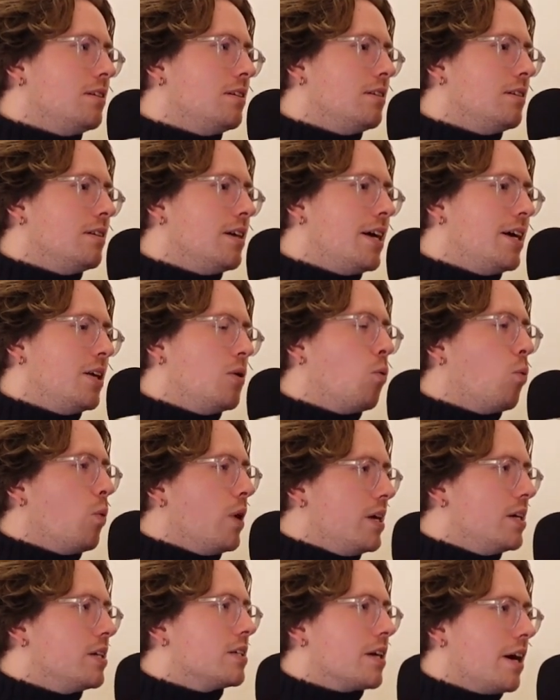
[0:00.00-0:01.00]
In a
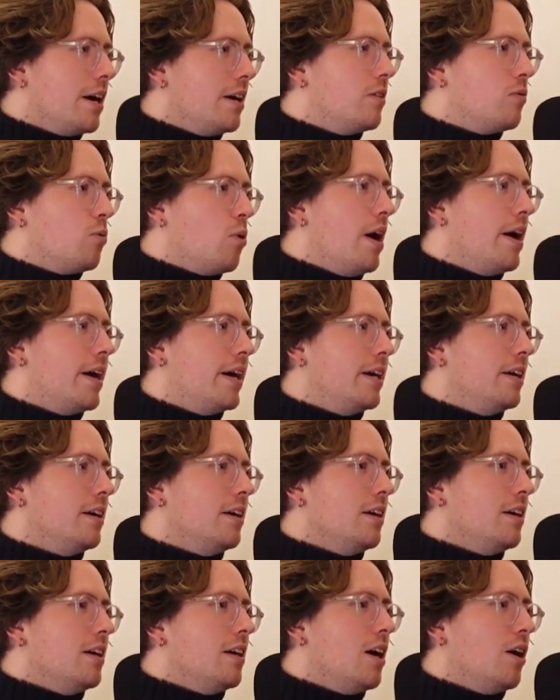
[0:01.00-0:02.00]
weird kind of way
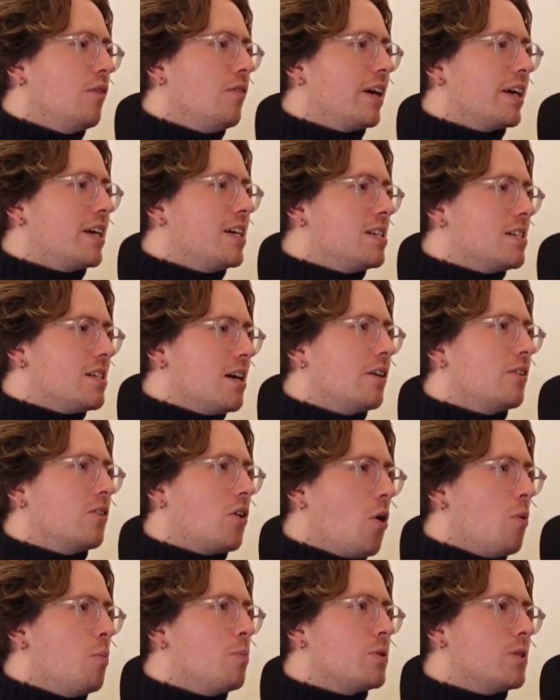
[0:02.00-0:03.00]
of like it's done
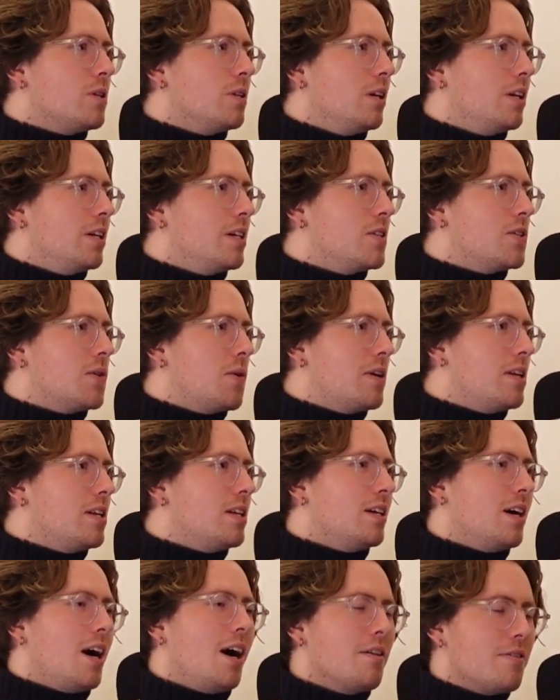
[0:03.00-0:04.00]
competently. So
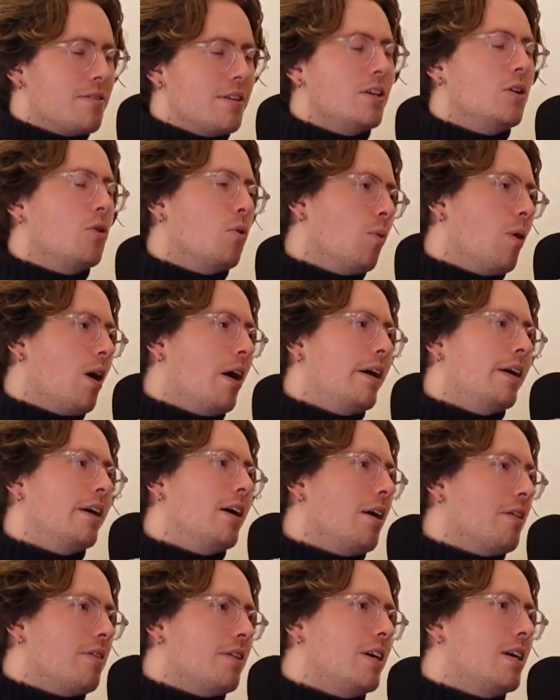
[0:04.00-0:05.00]
I think you're right. I
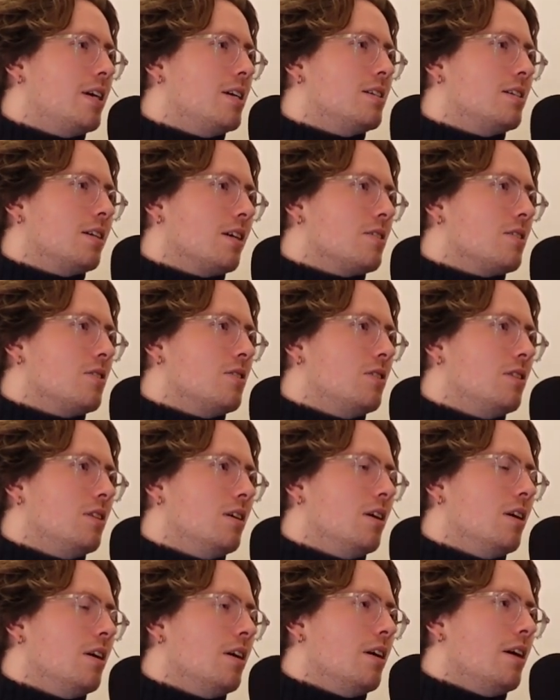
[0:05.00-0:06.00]
think it doesn't
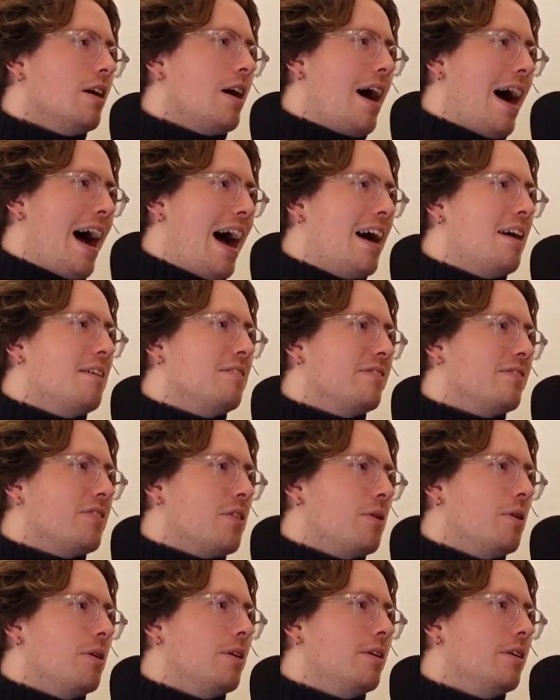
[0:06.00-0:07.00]
have
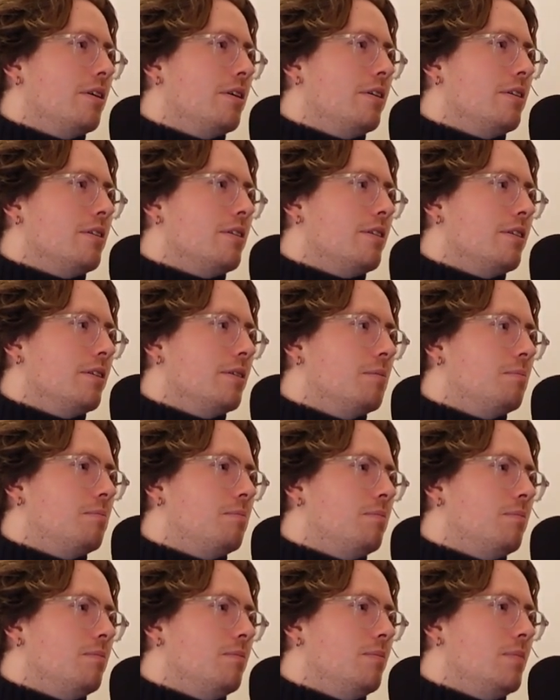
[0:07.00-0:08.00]

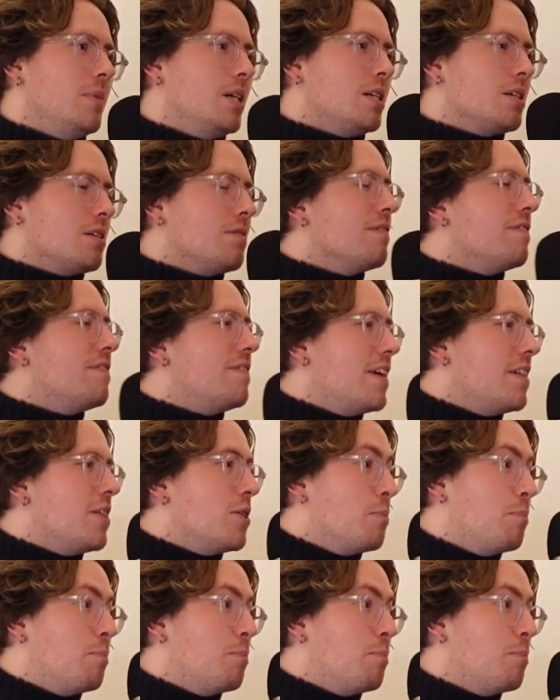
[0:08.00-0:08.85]
it doesn't fit the